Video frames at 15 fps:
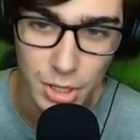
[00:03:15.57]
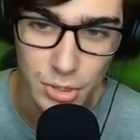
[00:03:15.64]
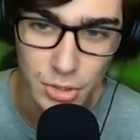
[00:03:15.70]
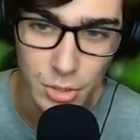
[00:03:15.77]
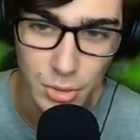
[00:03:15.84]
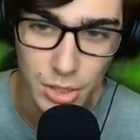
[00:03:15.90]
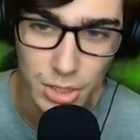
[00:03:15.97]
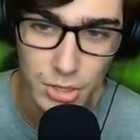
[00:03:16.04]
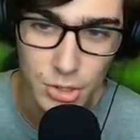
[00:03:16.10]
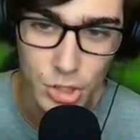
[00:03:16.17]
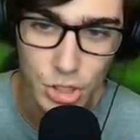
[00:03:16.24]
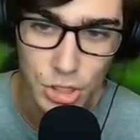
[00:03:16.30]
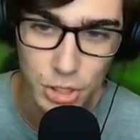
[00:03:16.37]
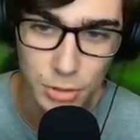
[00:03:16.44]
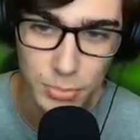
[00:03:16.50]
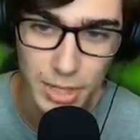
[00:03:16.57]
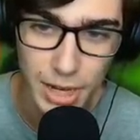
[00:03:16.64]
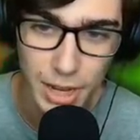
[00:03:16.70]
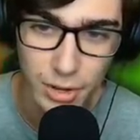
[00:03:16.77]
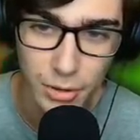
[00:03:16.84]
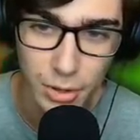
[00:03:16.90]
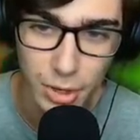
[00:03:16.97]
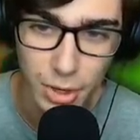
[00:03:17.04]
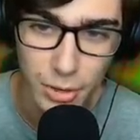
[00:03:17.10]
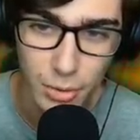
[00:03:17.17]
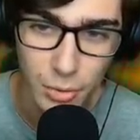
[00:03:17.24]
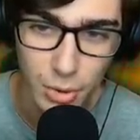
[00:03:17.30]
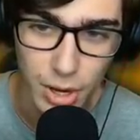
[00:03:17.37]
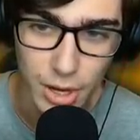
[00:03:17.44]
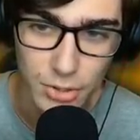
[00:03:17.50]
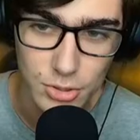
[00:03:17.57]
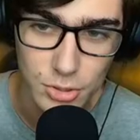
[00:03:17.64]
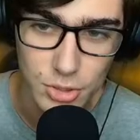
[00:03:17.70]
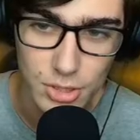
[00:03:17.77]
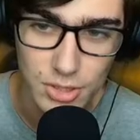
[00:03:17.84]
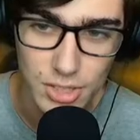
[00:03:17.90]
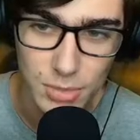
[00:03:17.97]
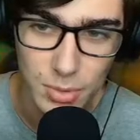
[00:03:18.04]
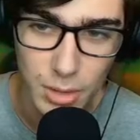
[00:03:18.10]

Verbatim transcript: So here's Shield Monado. As you can see,